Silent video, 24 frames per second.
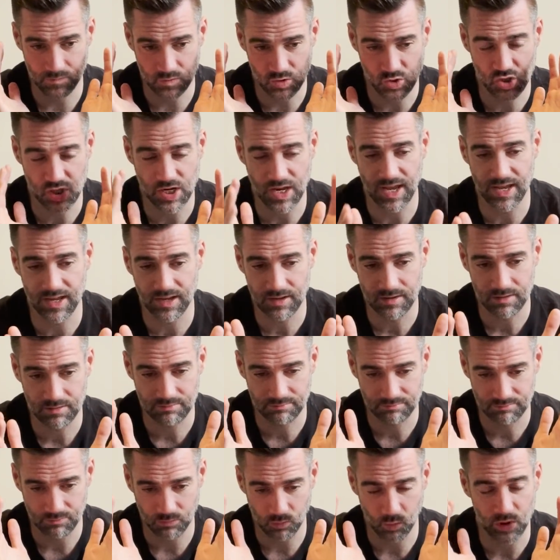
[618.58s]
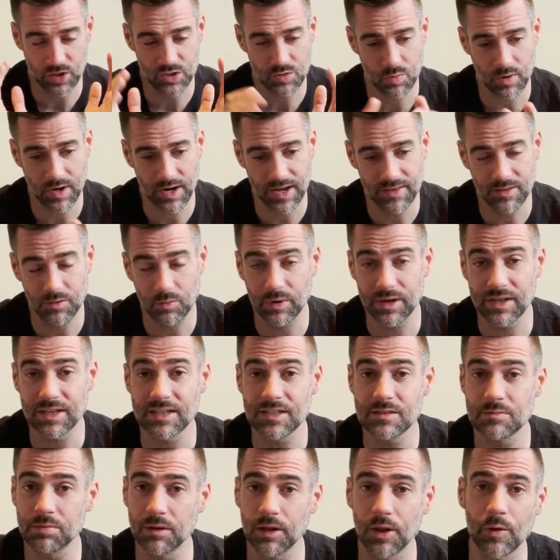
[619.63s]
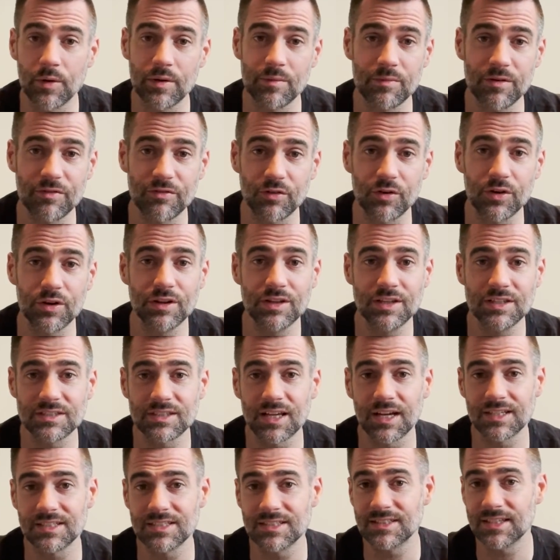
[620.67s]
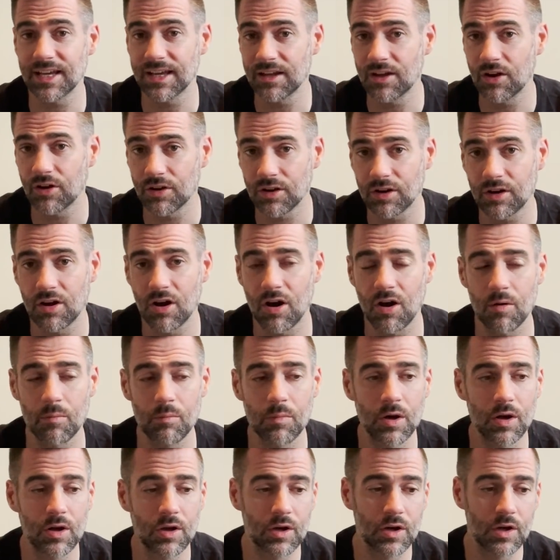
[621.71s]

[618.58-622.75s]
check which way the wind is blowing before you decide to take on a comp.